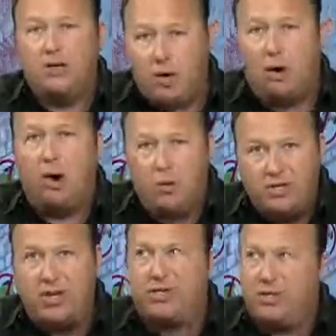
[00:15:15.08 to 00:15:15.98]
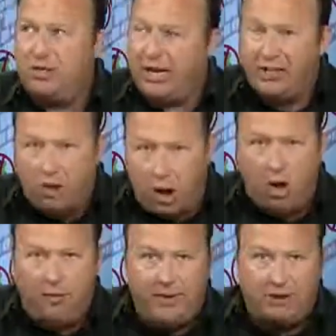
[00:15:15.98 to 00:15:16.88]
eternal resistance against
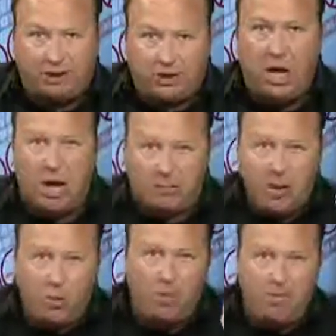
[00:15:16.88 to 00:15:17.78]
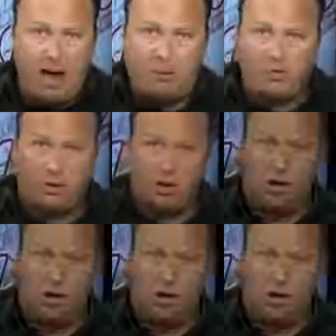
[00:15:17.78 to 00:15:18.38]
all of these scum. We'll be back with your